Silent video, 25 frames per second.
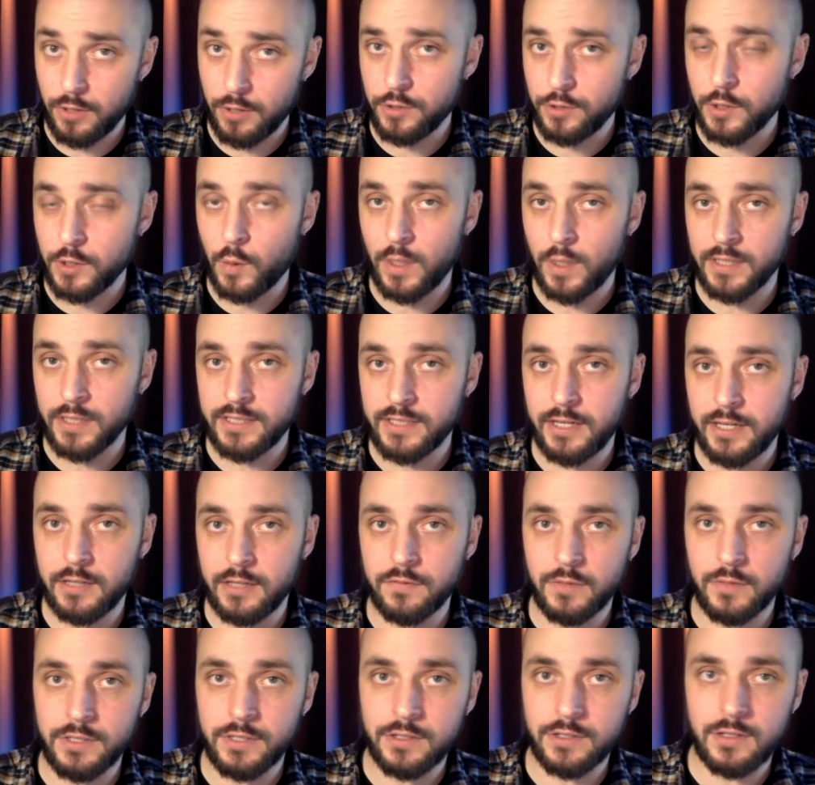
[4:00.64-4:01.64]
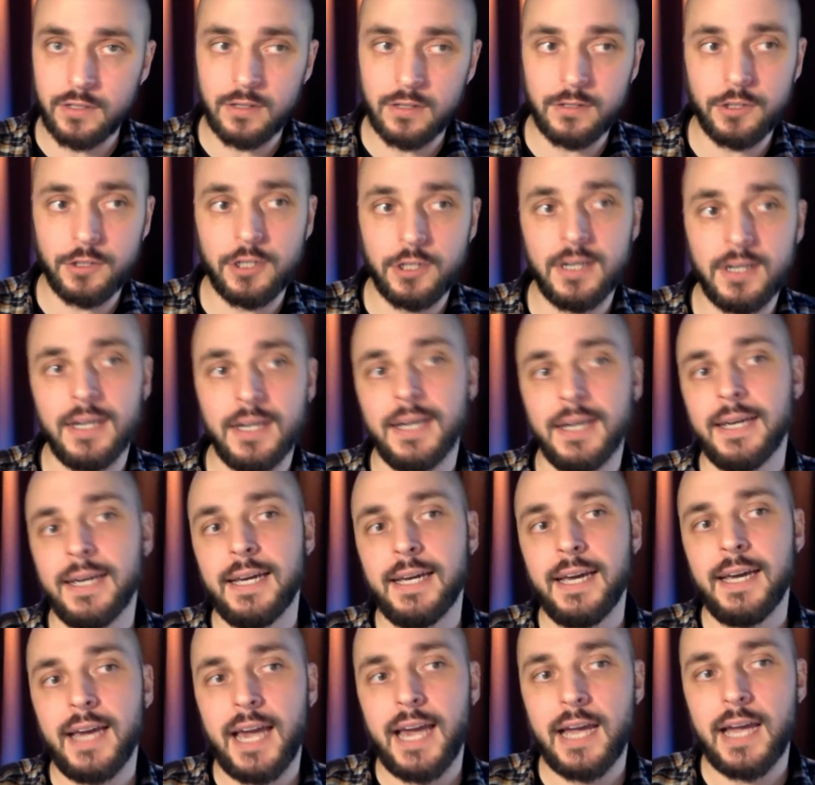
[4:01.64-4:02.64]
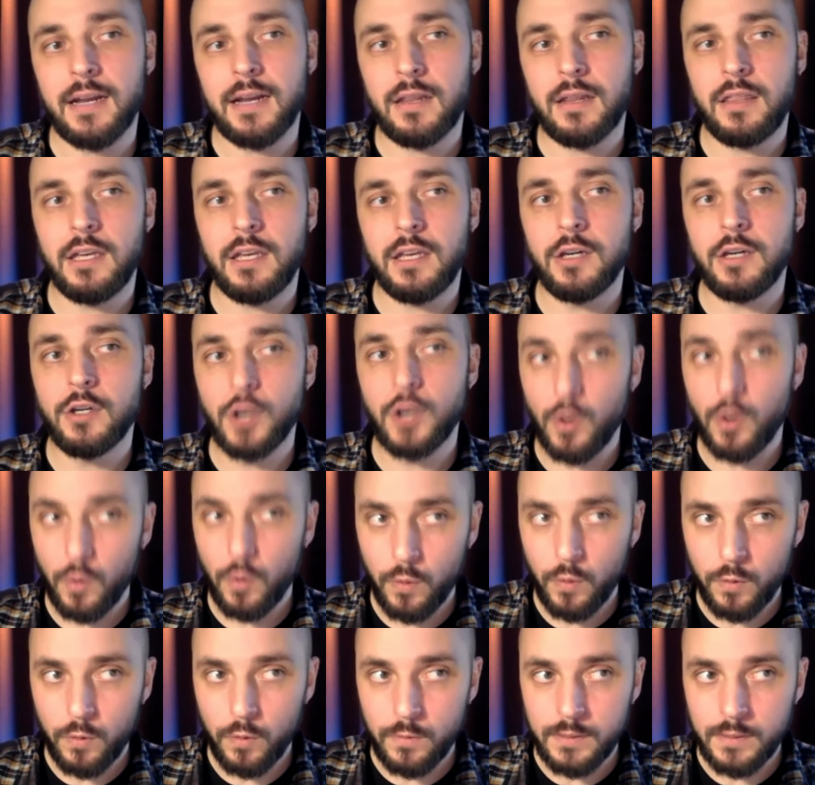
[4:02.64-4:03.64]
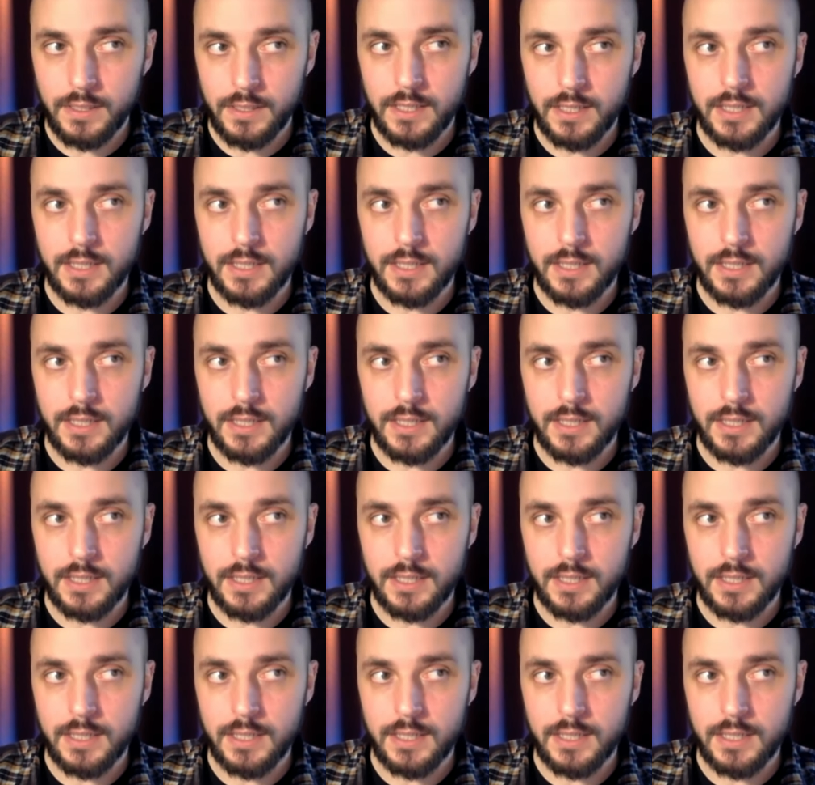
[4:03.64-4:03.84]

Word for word: to qualitative research. And the goal,